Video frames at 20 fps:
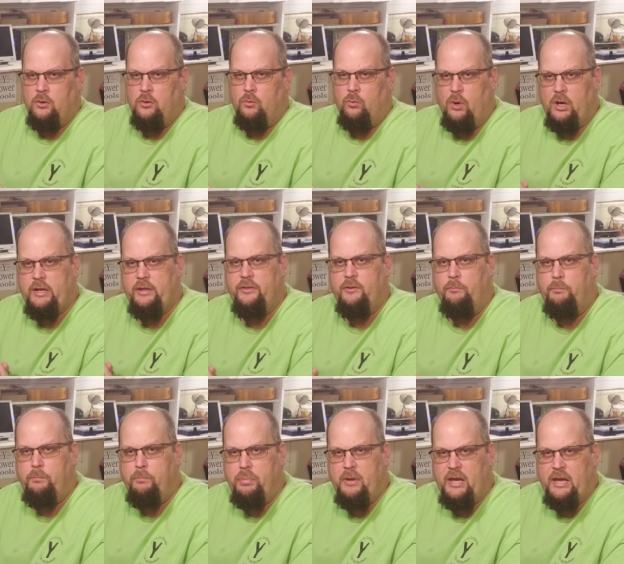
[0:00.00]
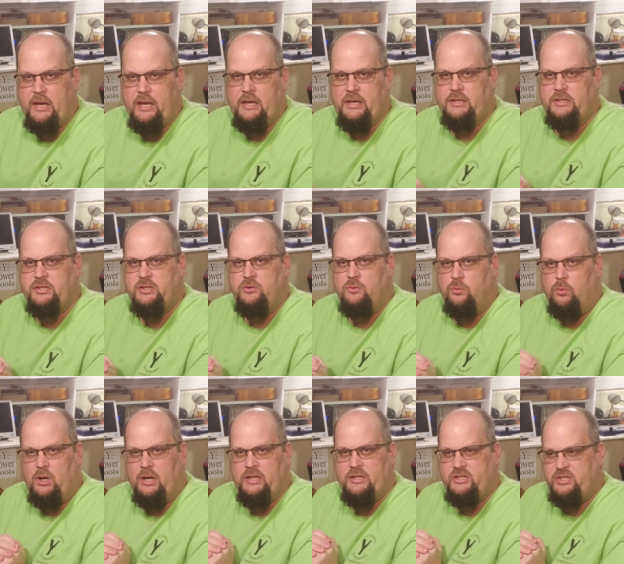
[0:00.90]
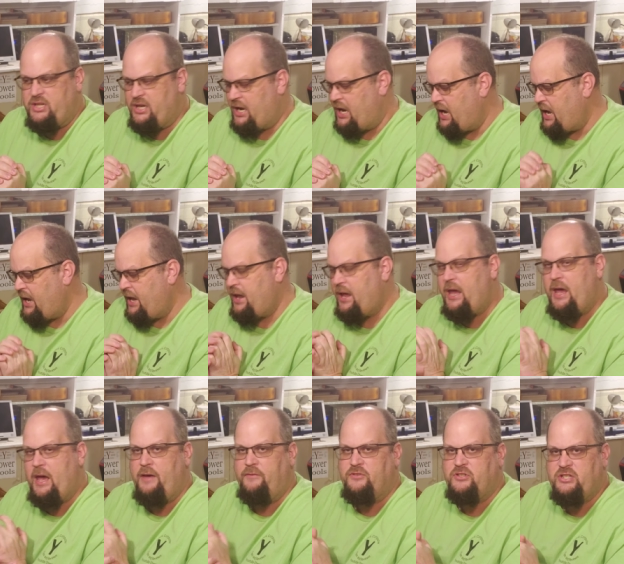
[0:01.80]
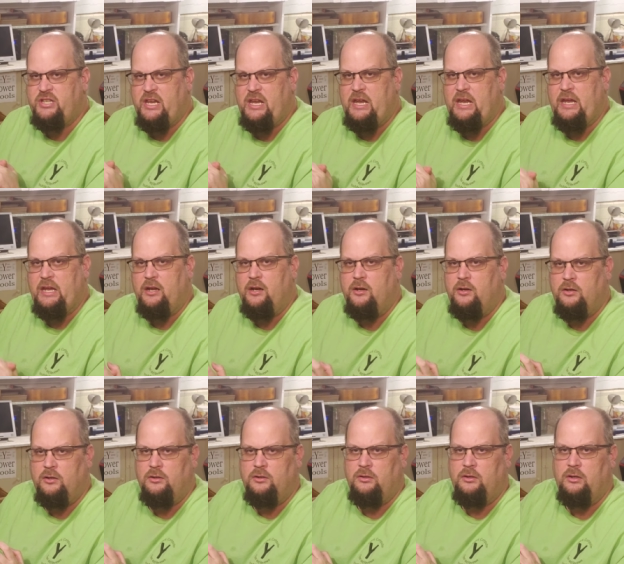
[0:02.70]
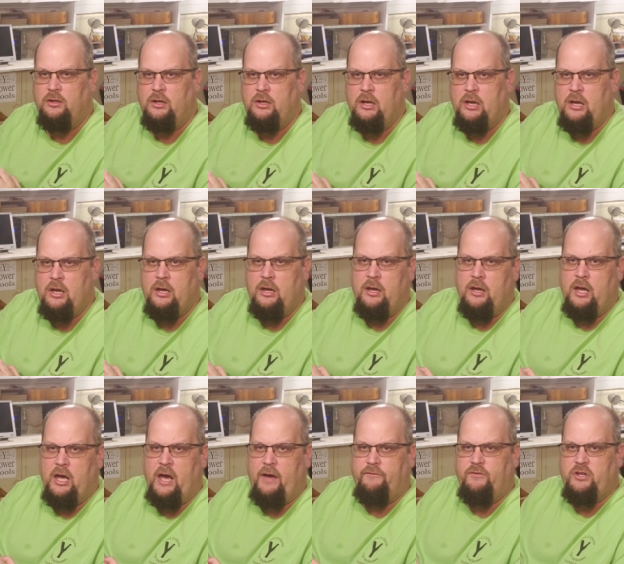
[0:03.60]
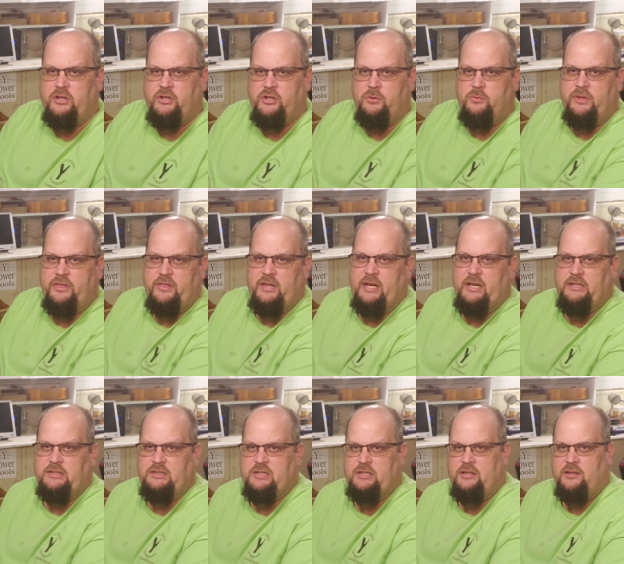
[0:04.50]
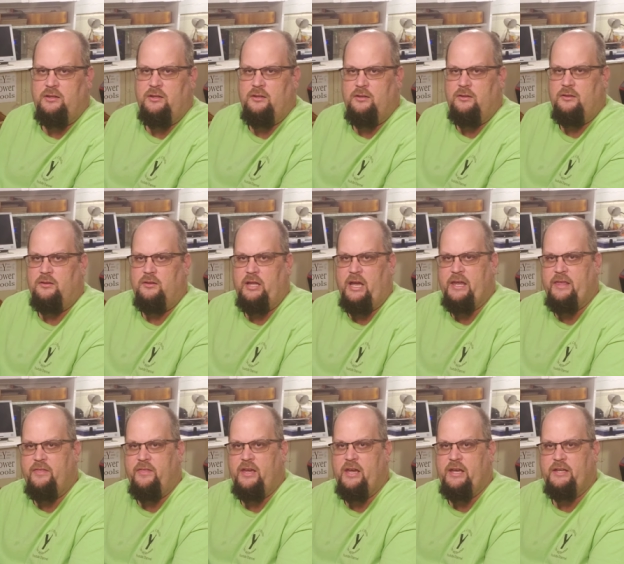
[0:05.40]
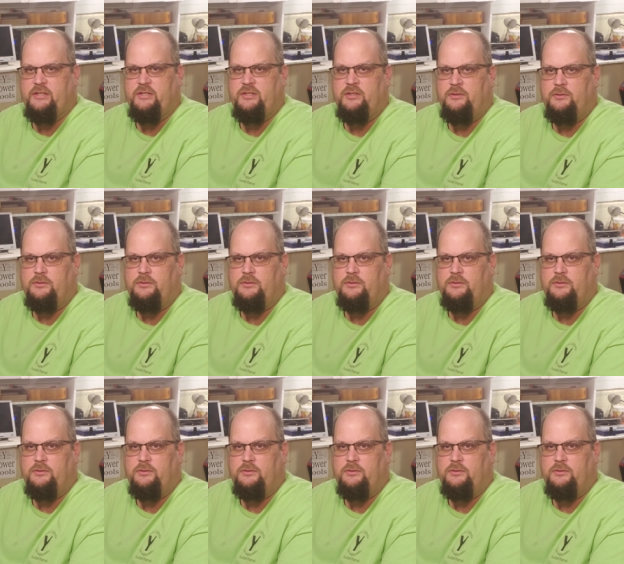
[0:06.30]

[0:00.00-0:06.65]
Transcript: One of the biggest ones that I have seen have to do with things like this.